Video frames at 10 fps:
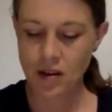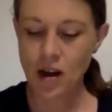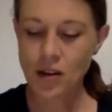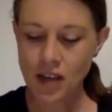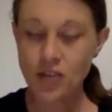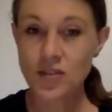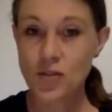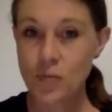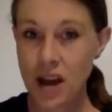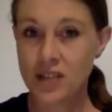Okay, you're
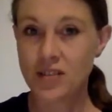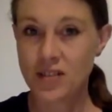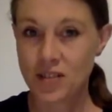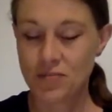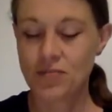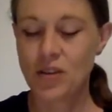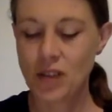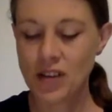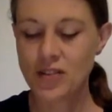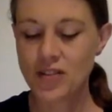still balanced.
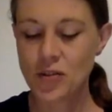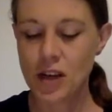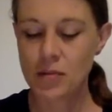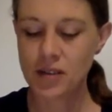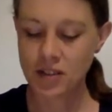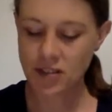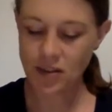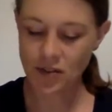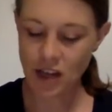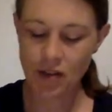Okay, you're still keeping your
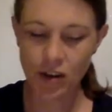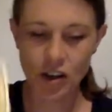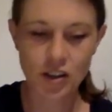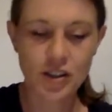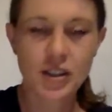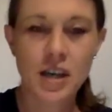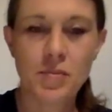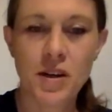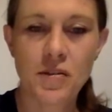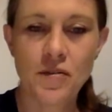stuff together, look.
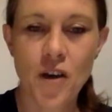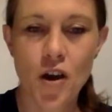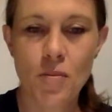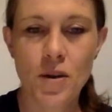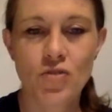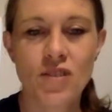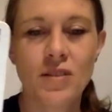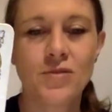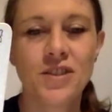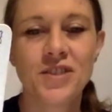Keeping it firm and
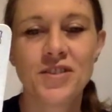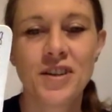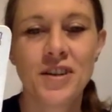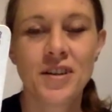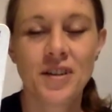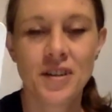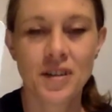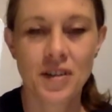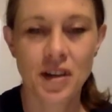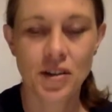grounded.
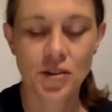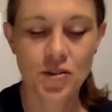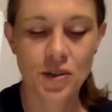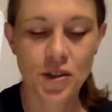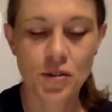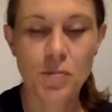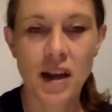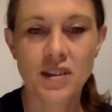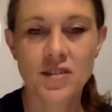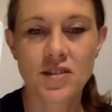Okay, you're doing a good
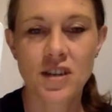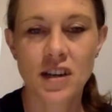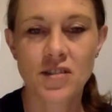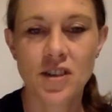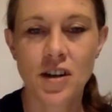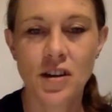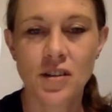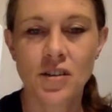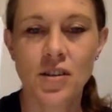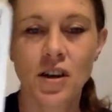balancing act here.
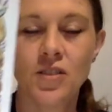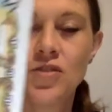You look like you're